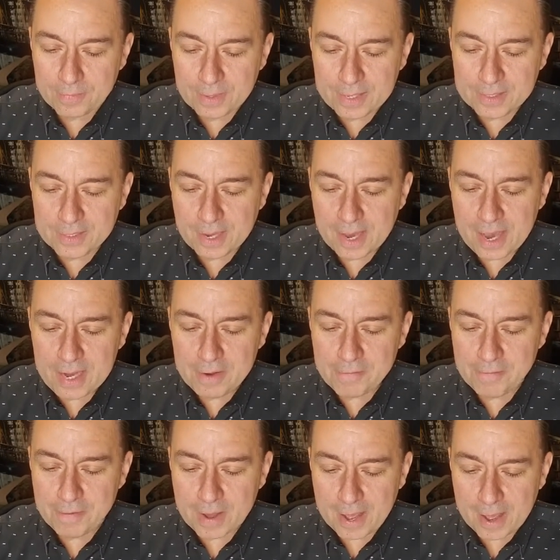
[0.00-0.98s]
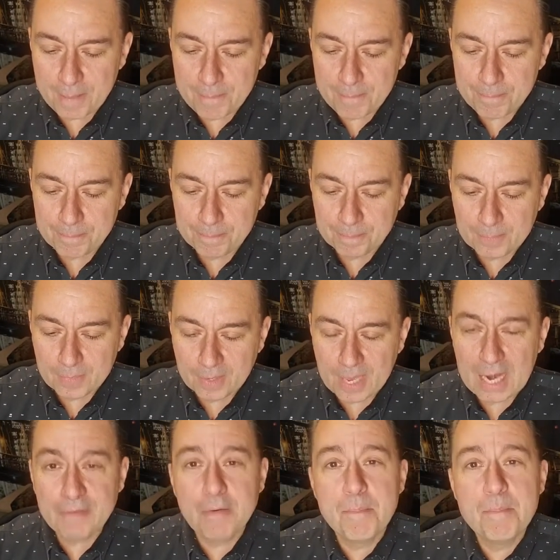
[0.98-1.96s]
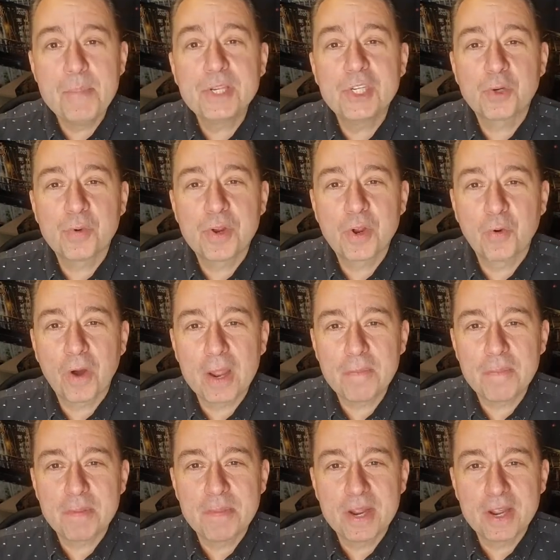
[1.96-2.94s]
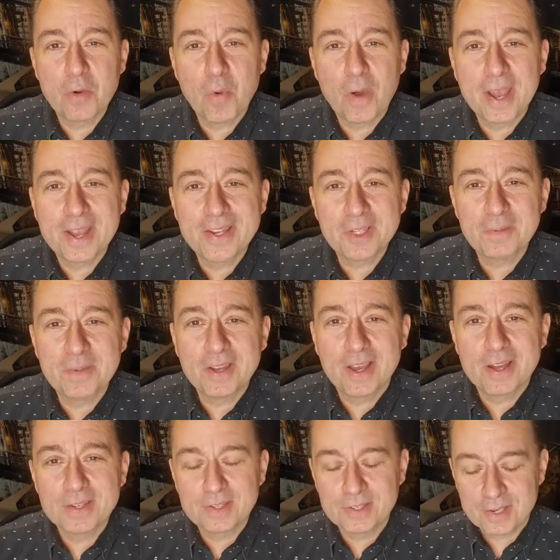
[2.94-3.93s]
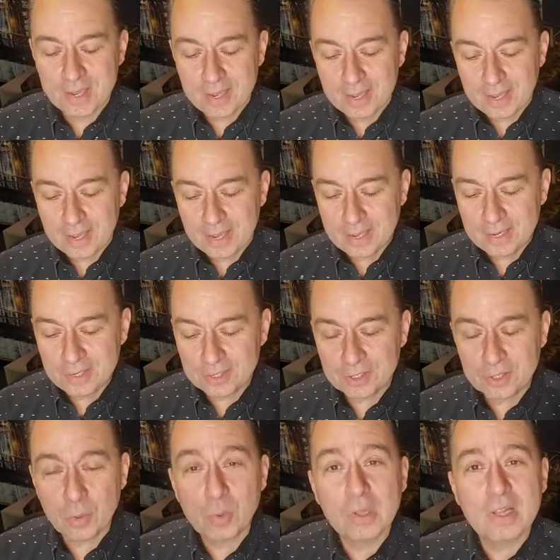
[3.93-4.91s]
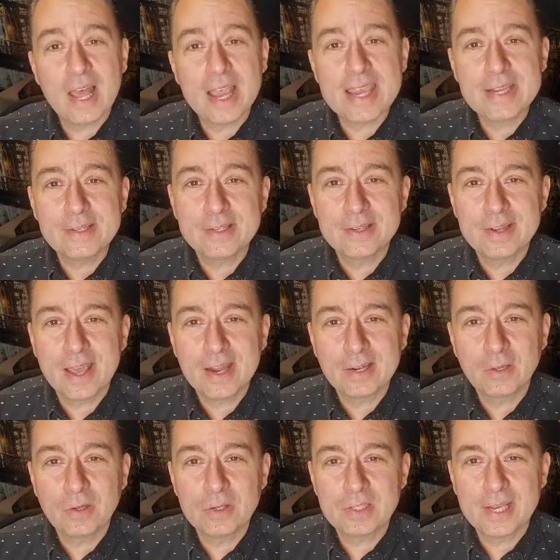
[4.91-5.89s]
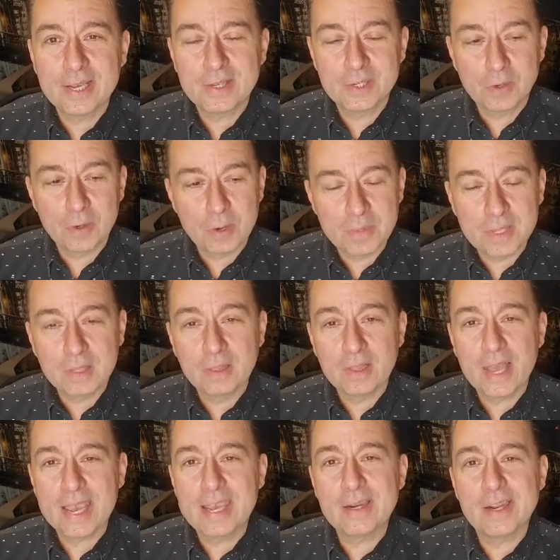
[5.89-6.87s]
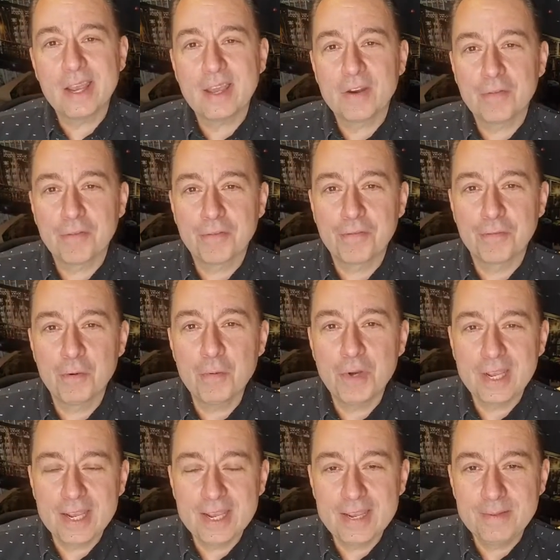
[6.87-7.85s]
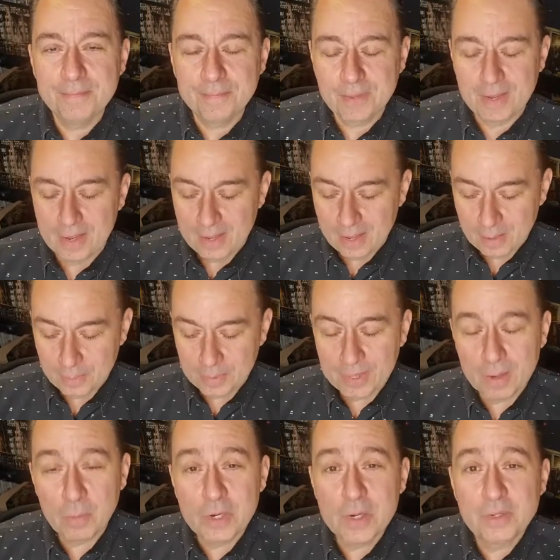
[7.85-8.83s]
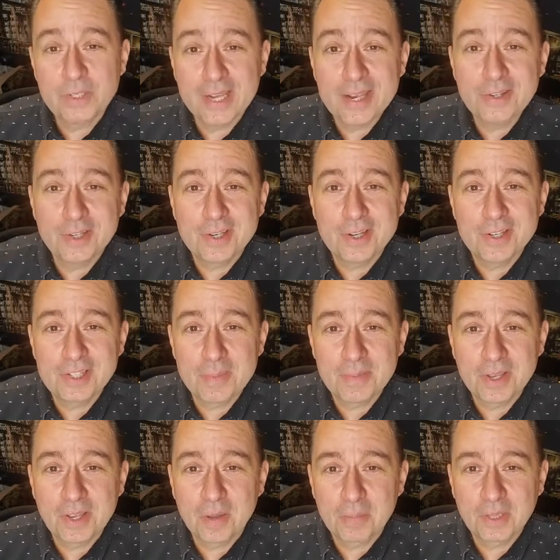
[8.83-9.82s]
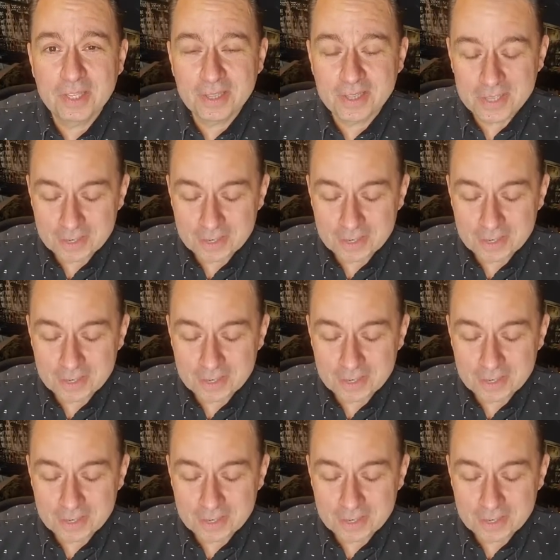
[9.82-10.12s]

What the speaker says: it's kind of a mystery grape in many ways because it is so light and it looks like it's going to be light and fruity, but then when you taste it, it's something completely